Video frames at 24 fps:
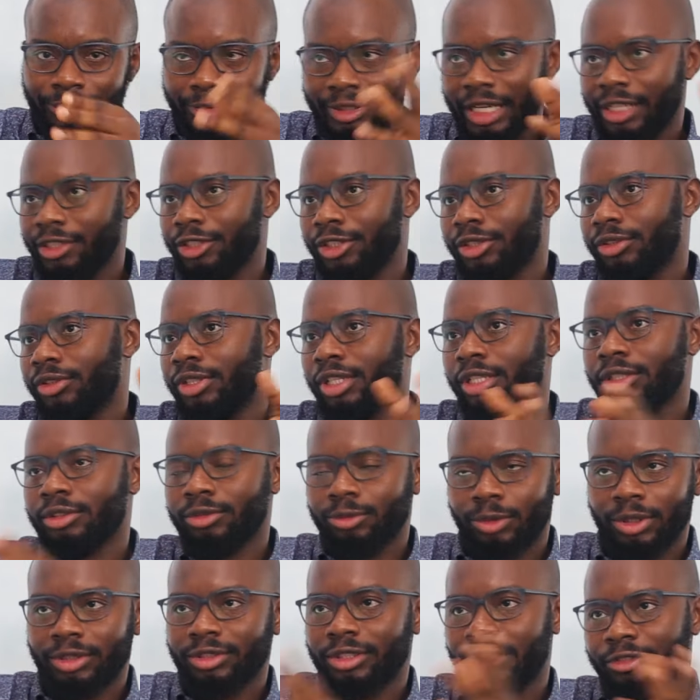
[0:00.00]
Nigeria
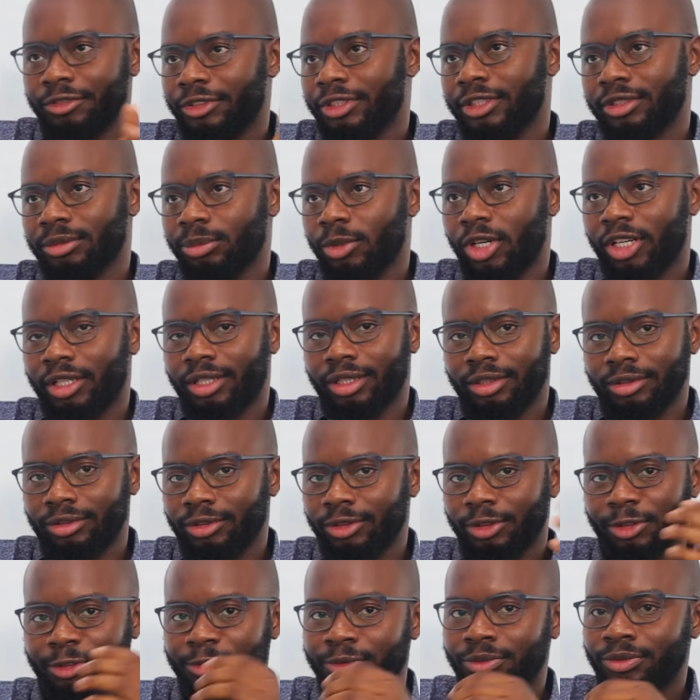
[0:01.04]
and West African market.
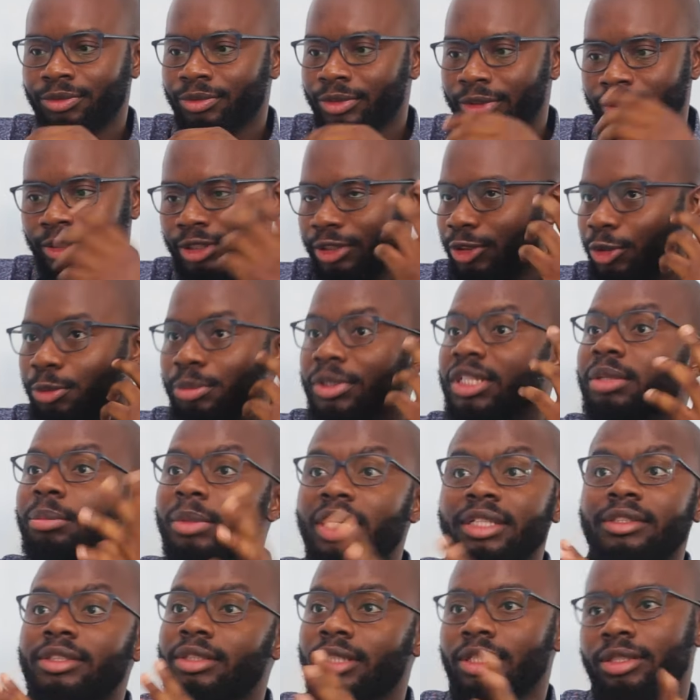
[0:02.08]
So to me, it
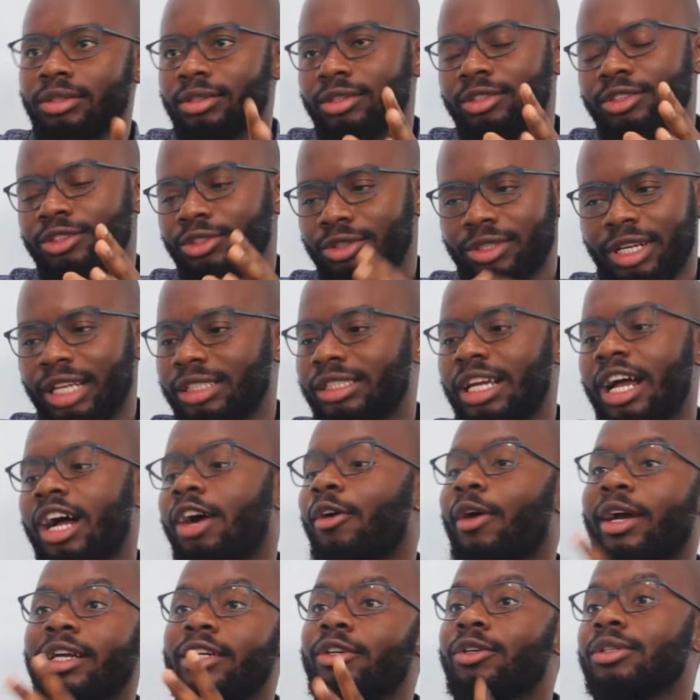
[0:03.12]
made sense. So that's
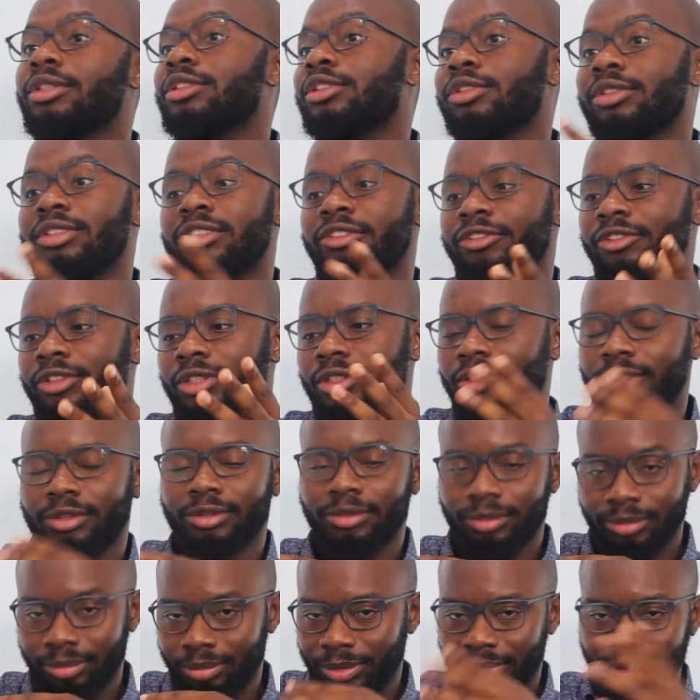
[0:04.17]
how I got into
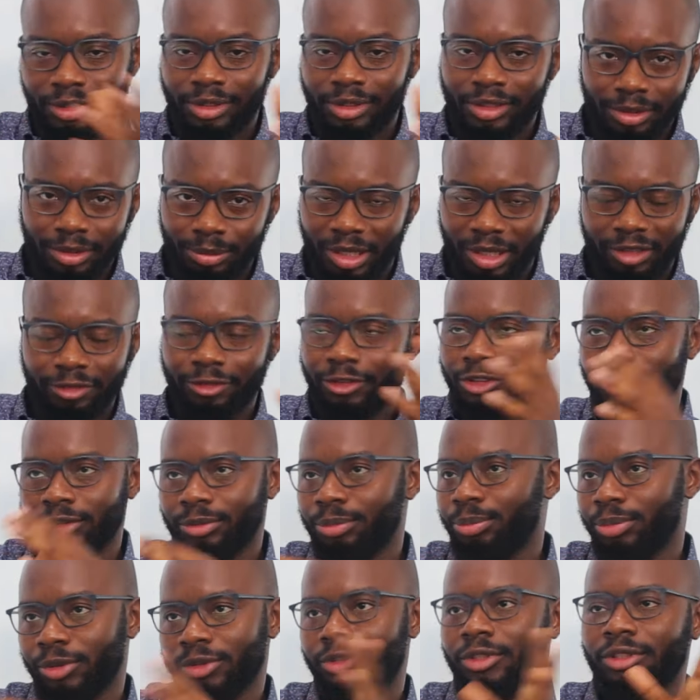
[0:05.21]
defense. Basically, my
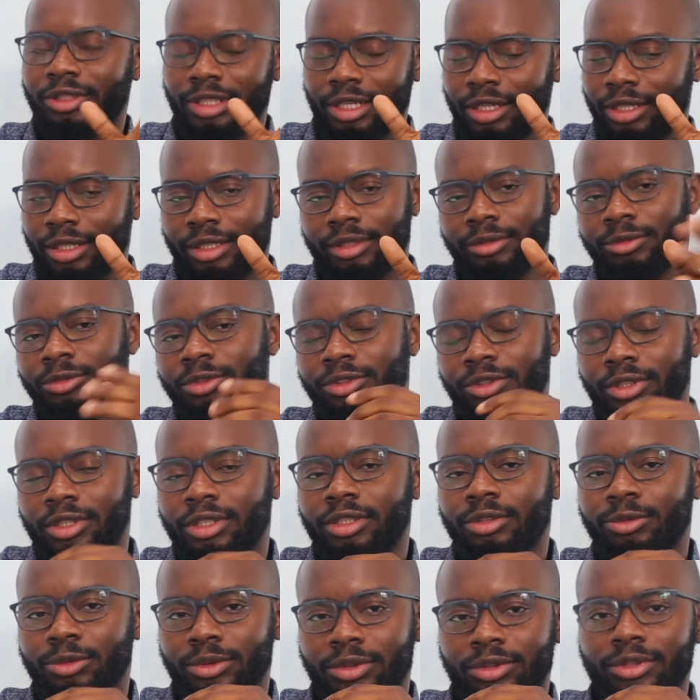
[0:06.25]
first product, like I was
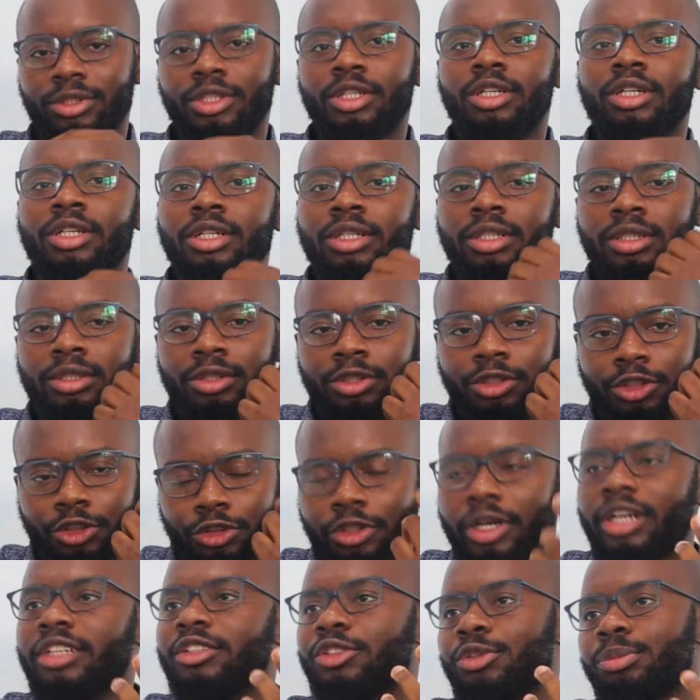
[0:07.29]
saying, was
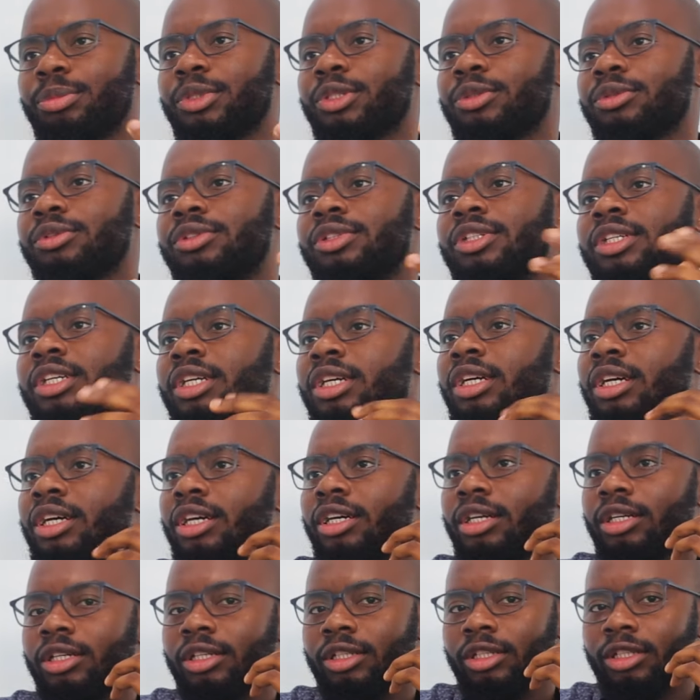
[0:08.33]
trying to build
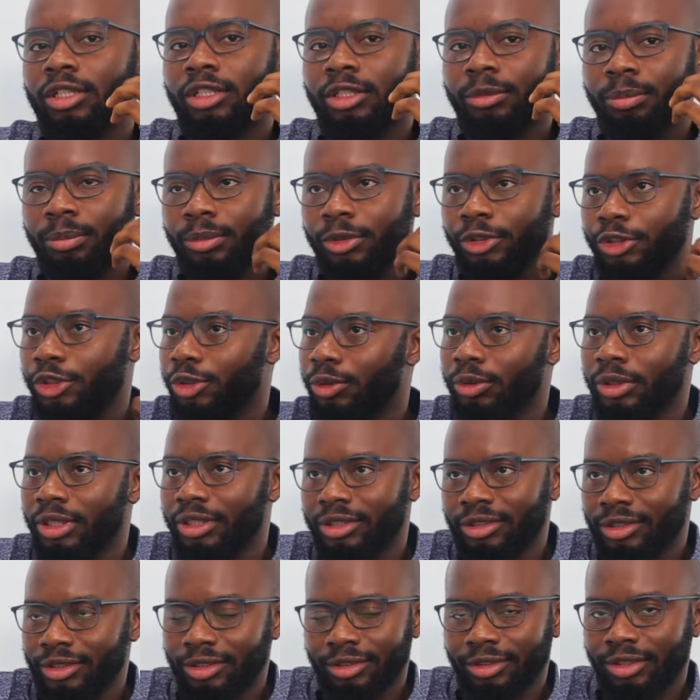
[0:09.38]
a UAS
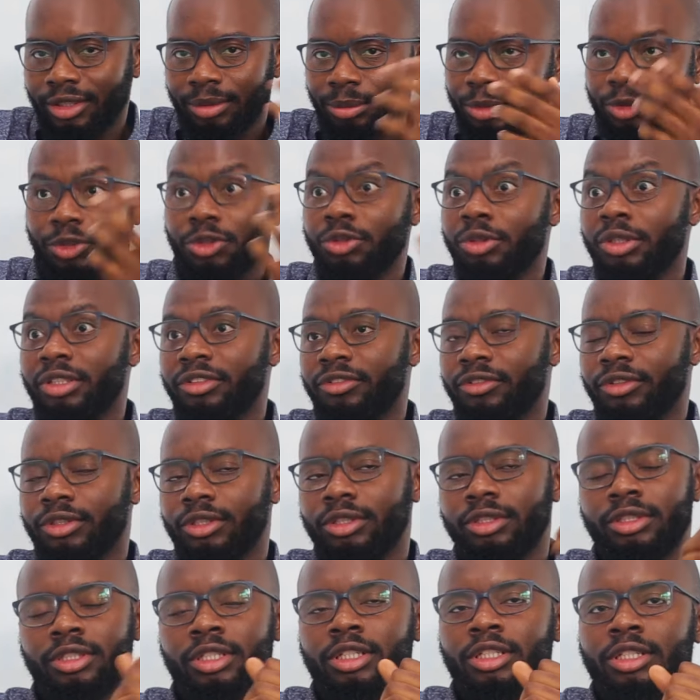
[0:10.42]
system, or
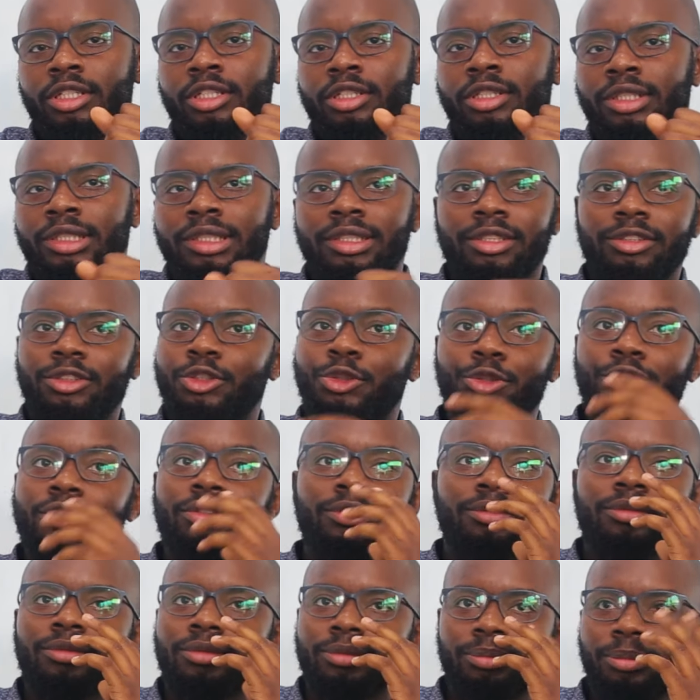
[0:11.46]
UAV, to just
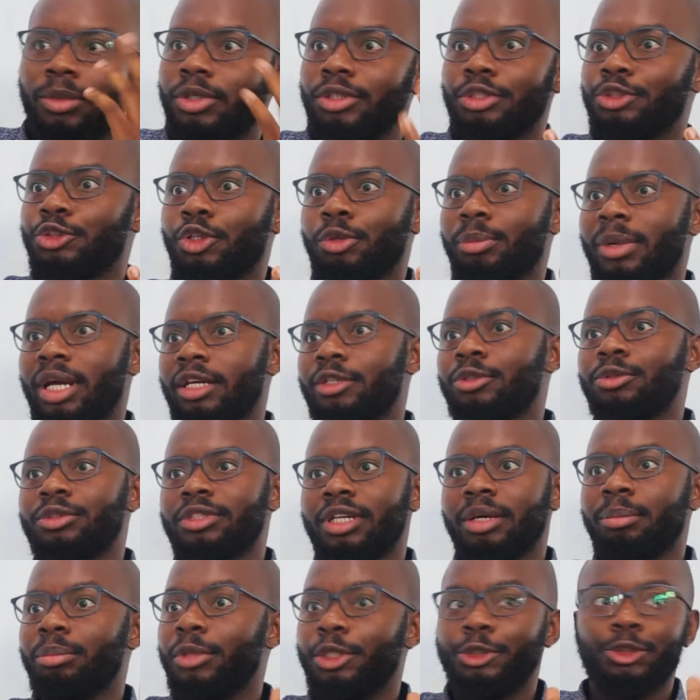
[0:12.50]
monitor my goods
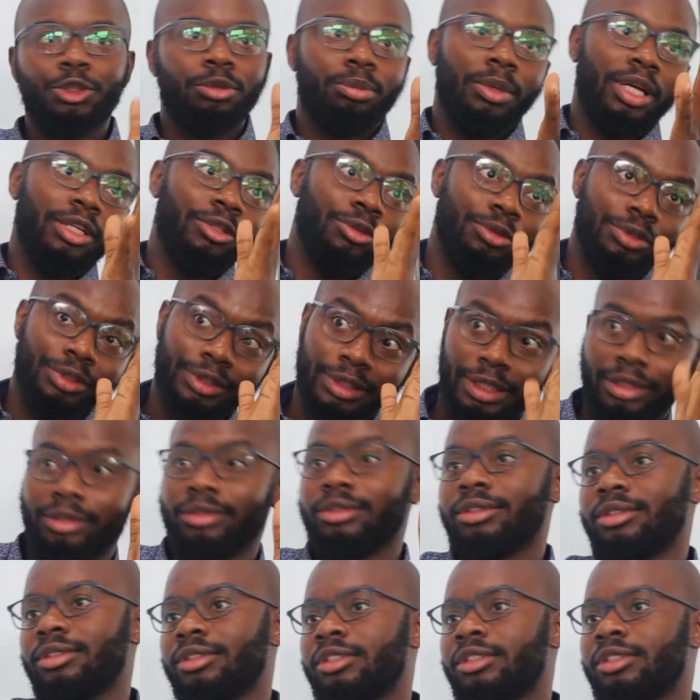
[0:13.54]
and make sure my goods get